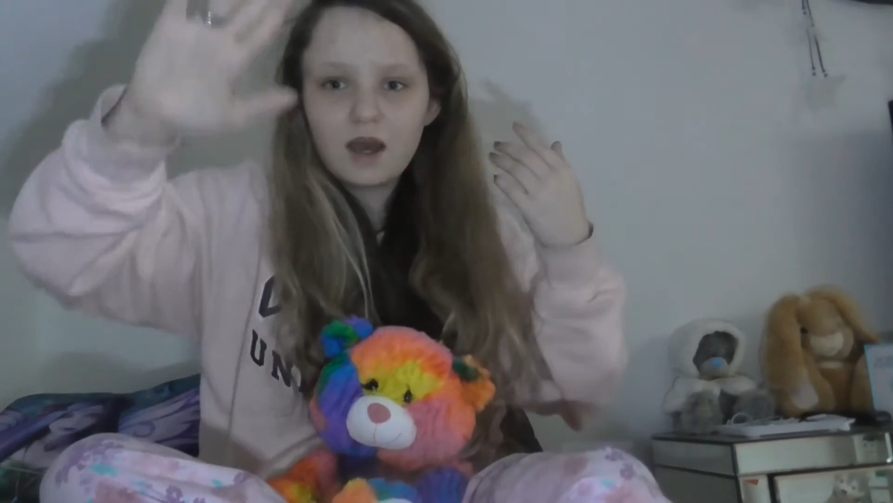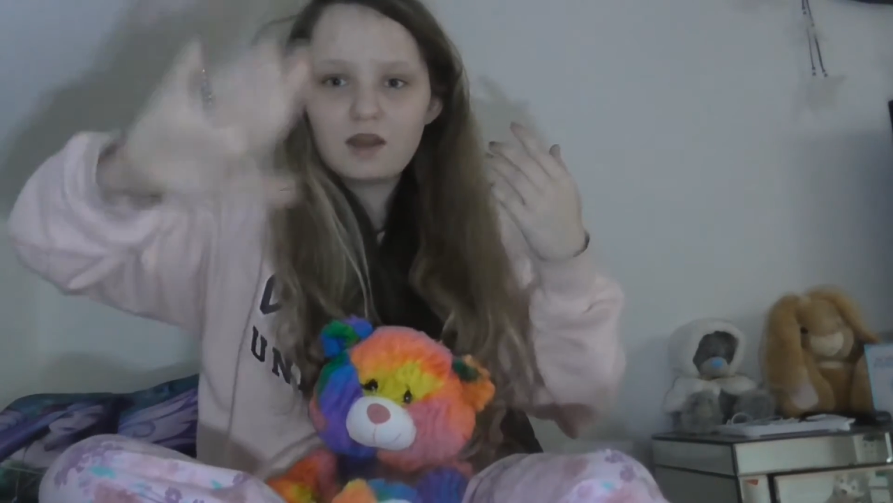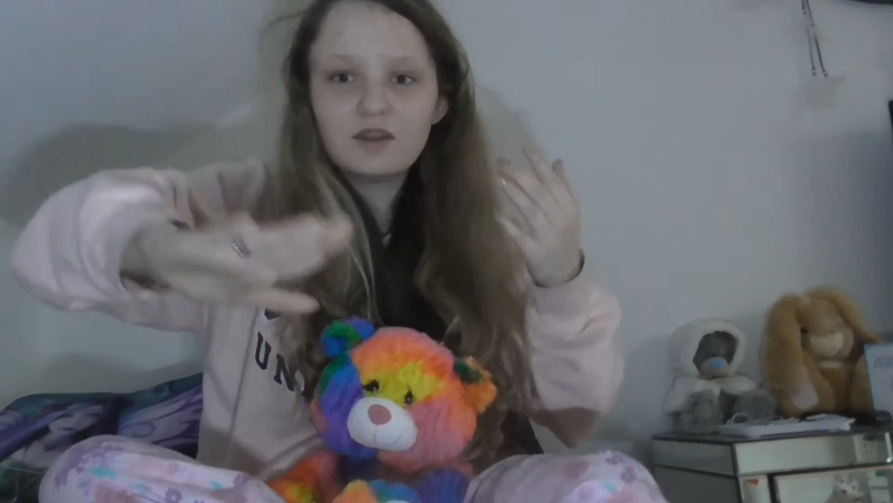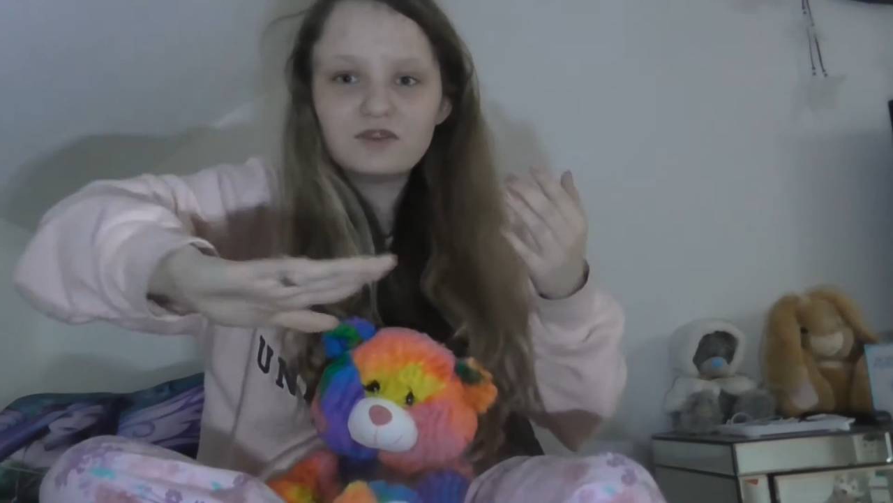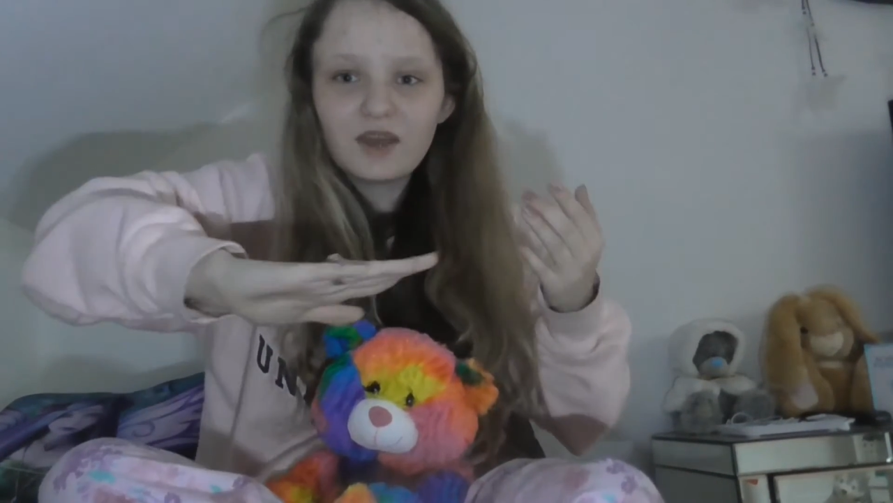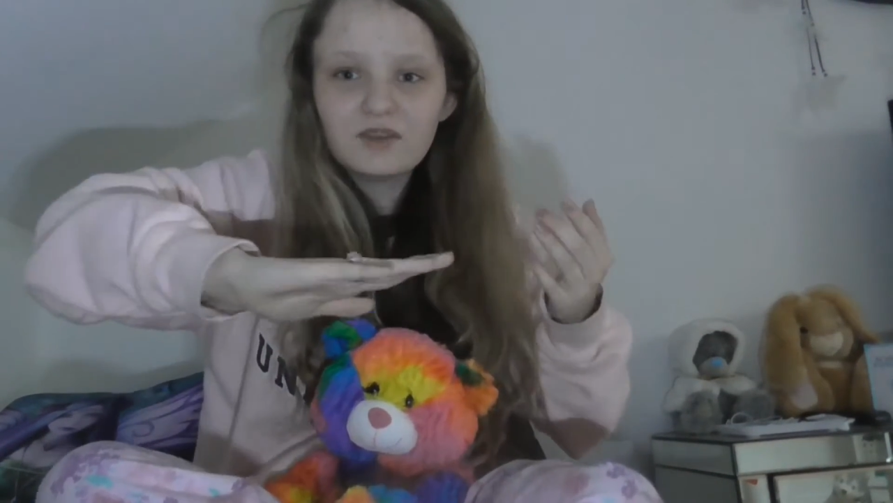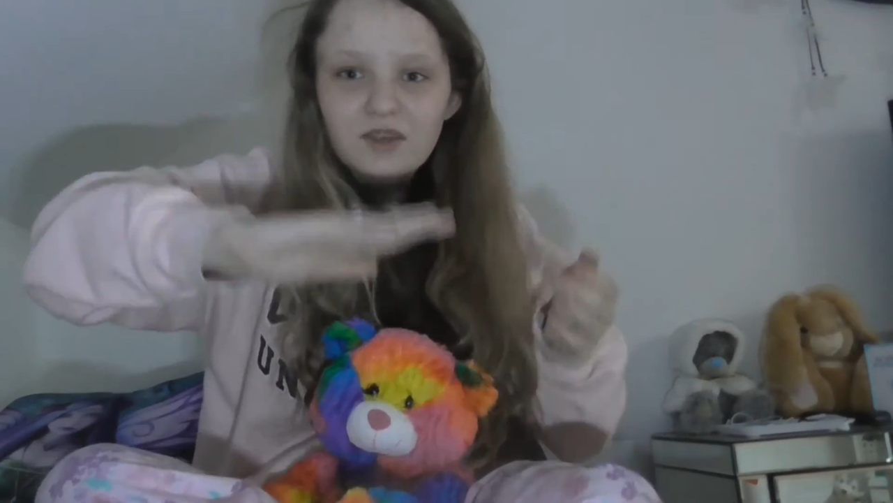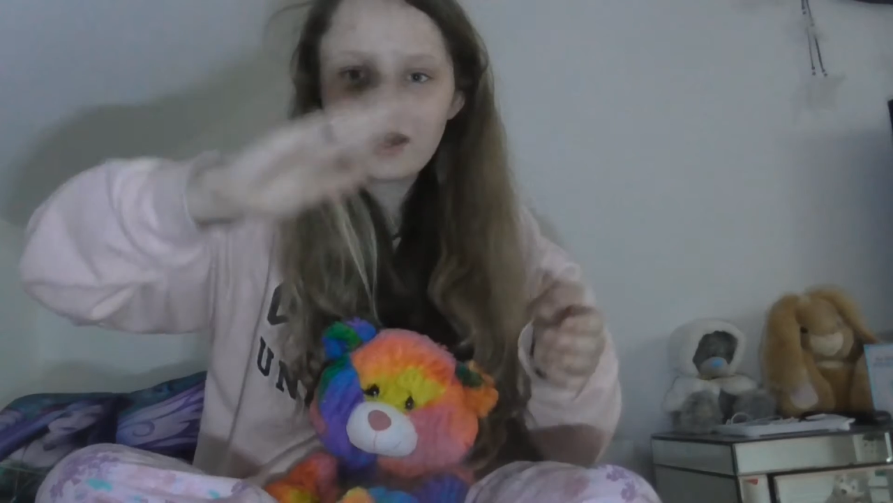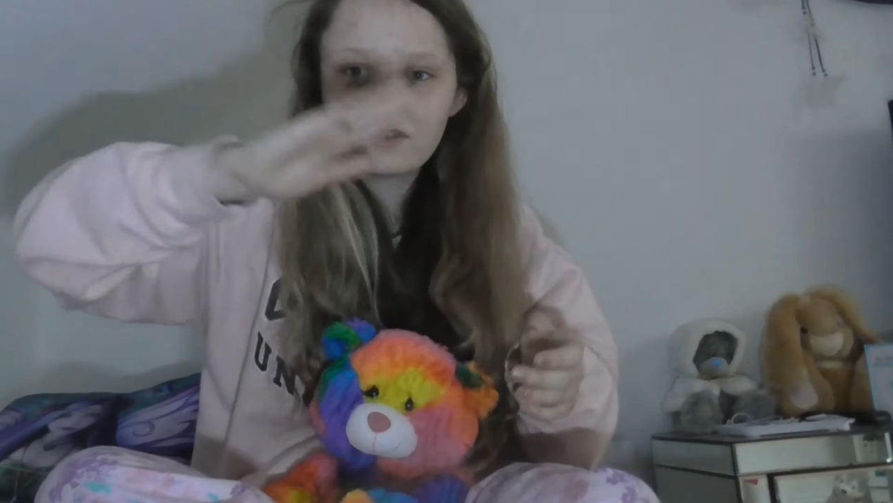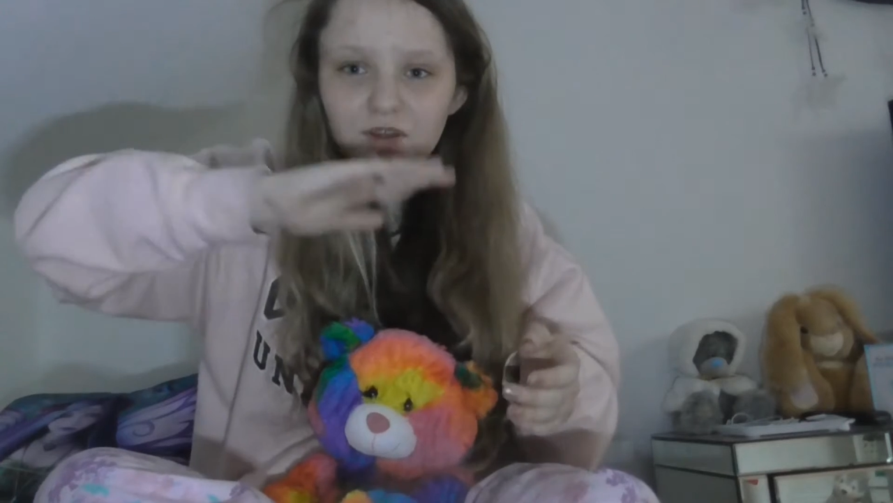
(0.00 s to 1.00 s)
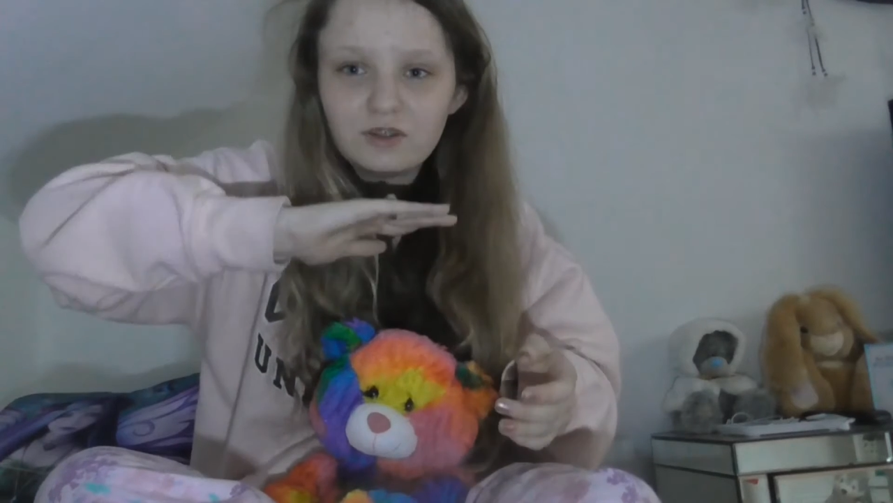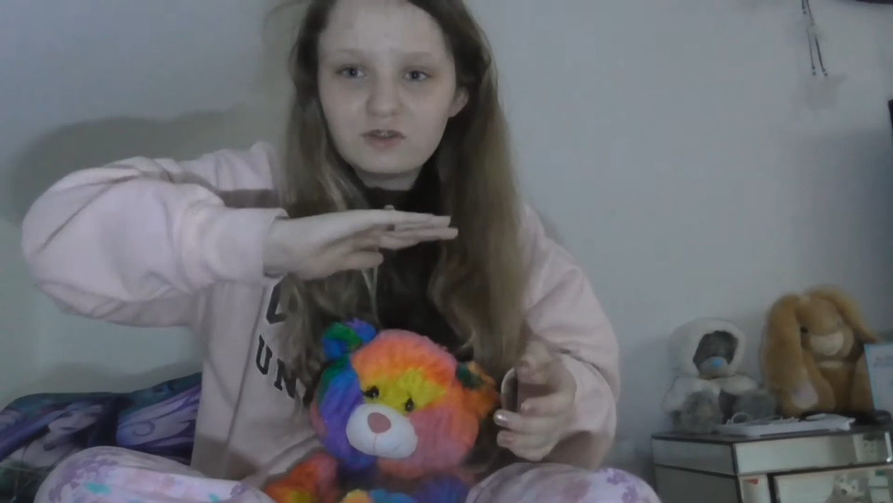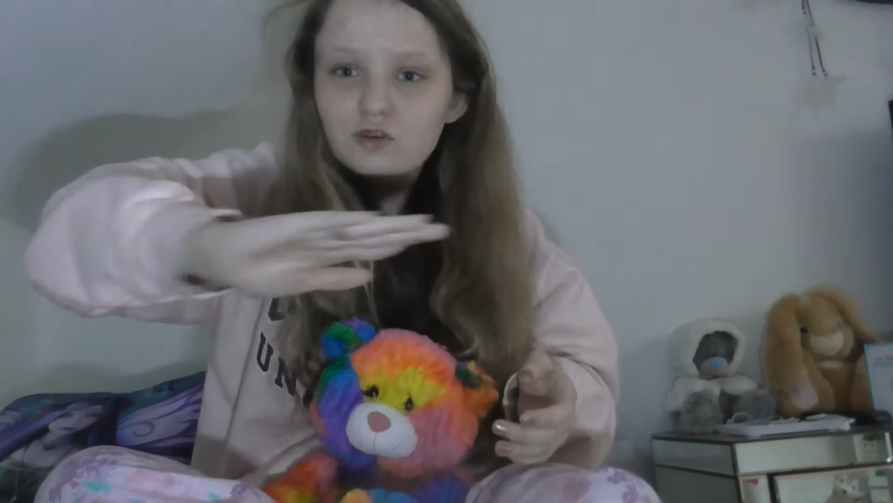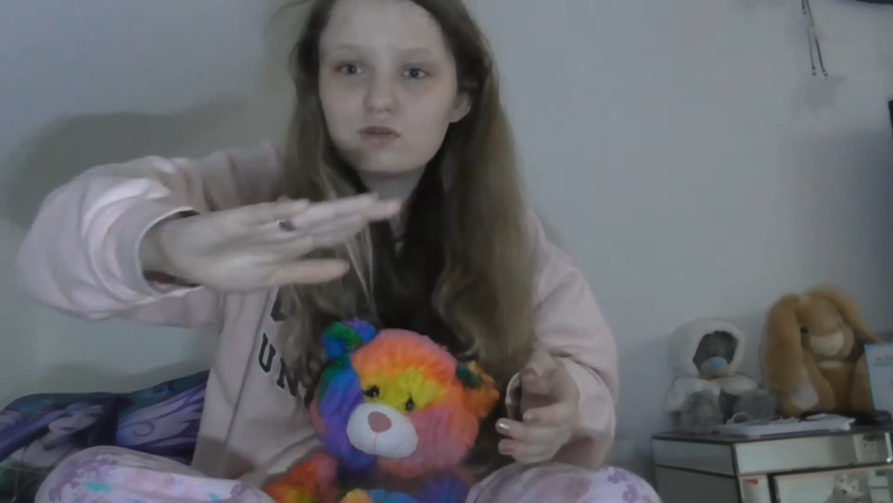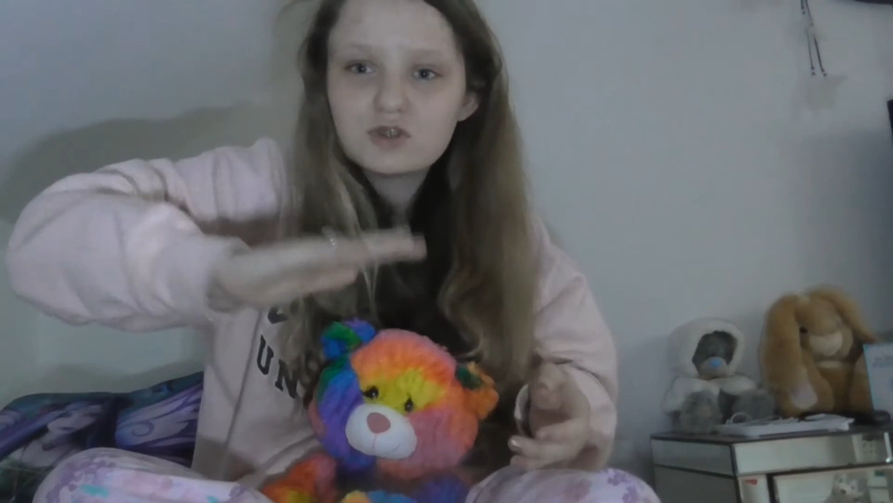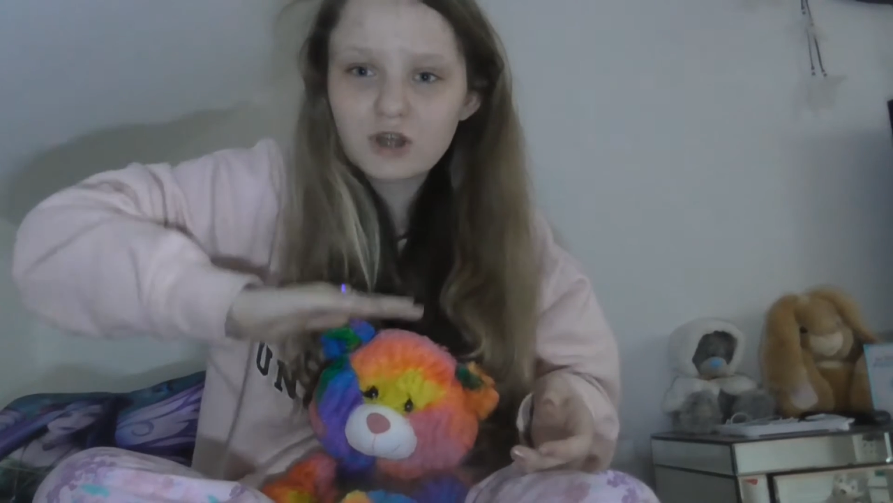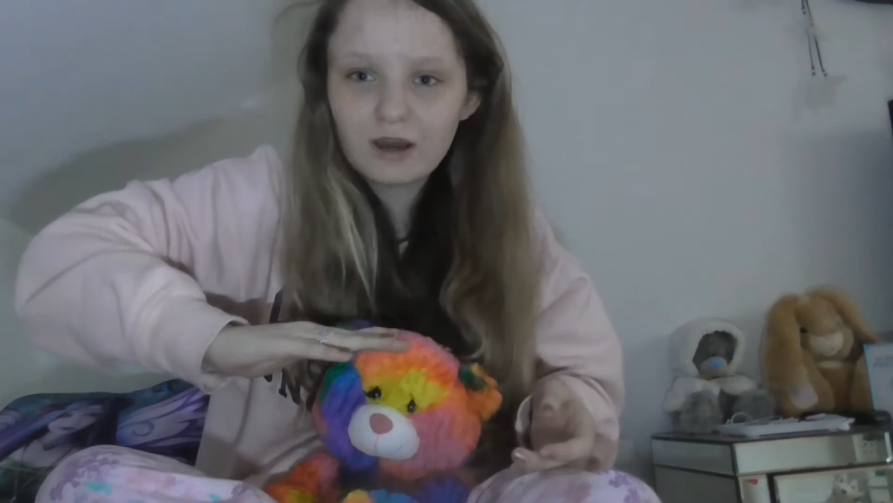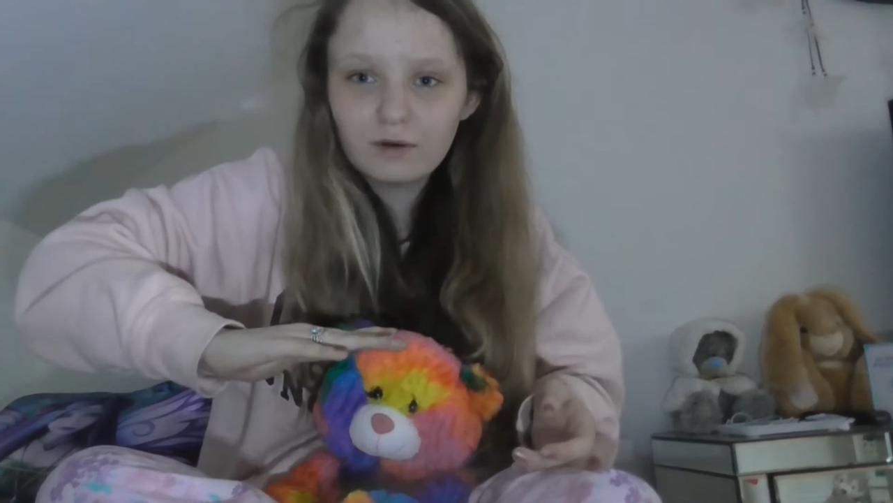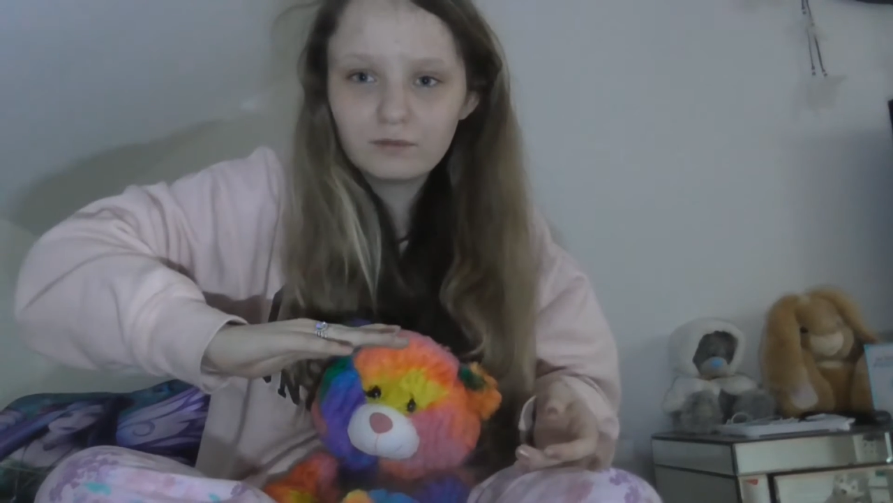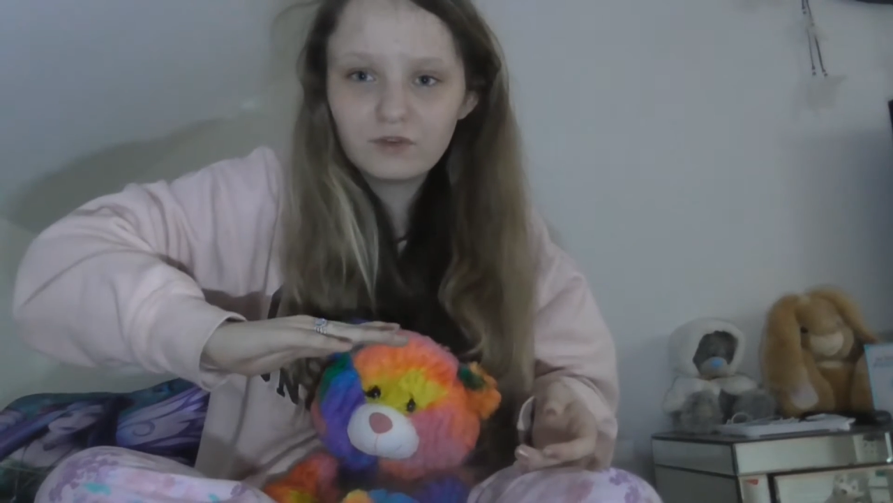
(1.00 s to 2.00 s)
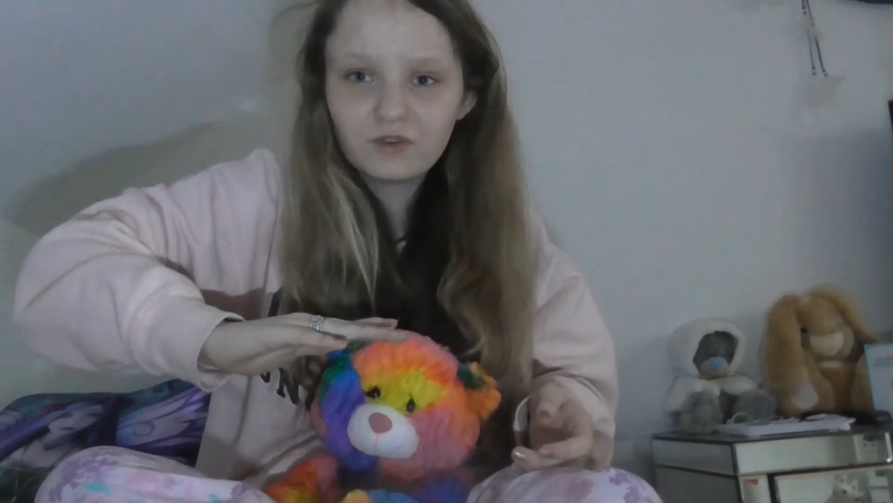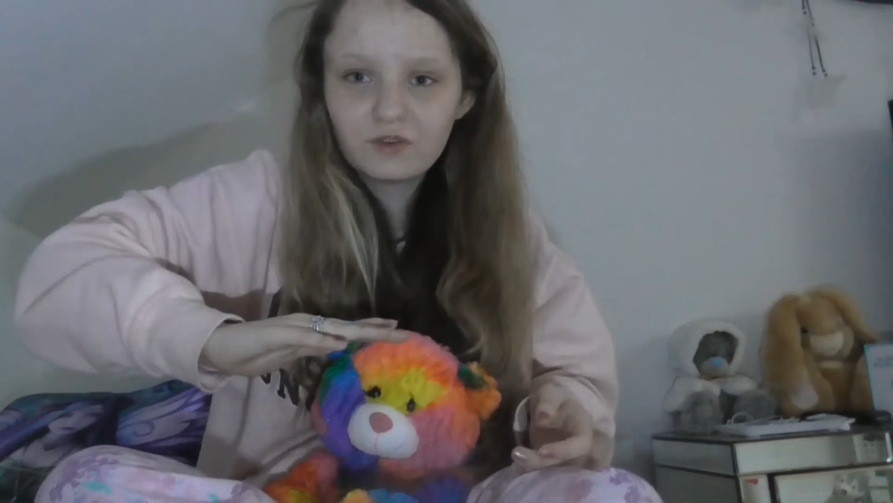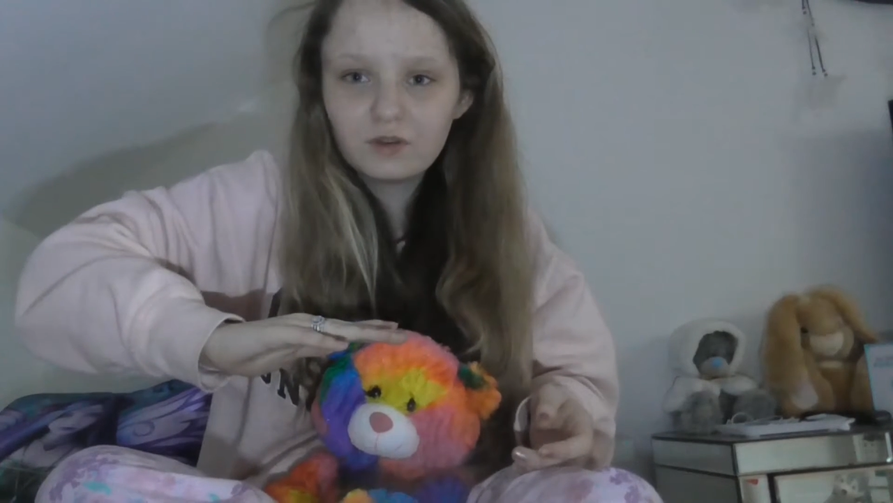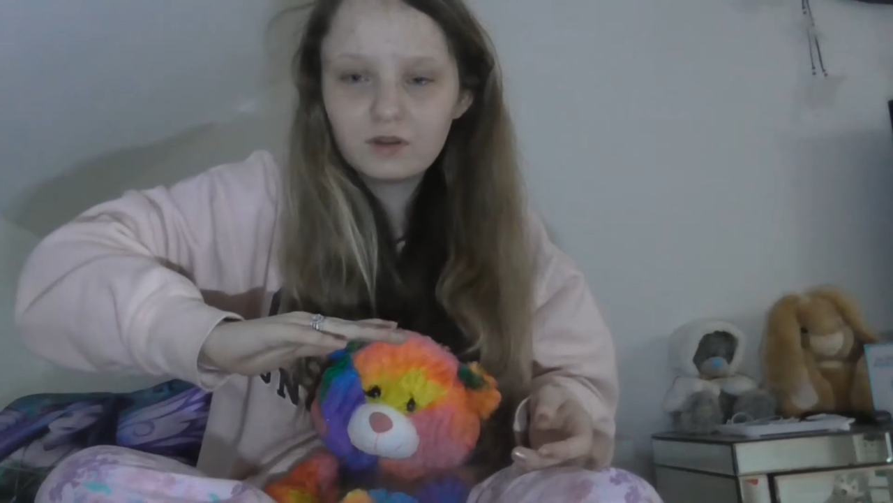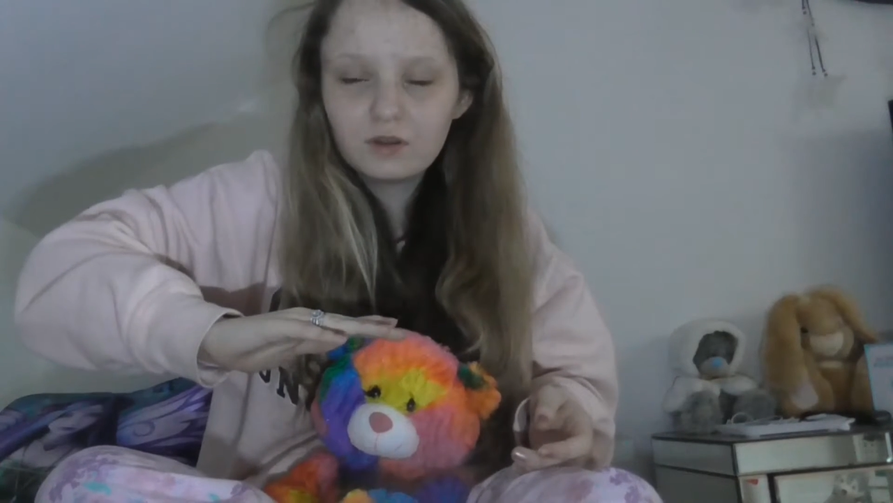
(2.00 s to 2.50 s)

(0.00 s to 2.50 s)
and the desk has like two shelves.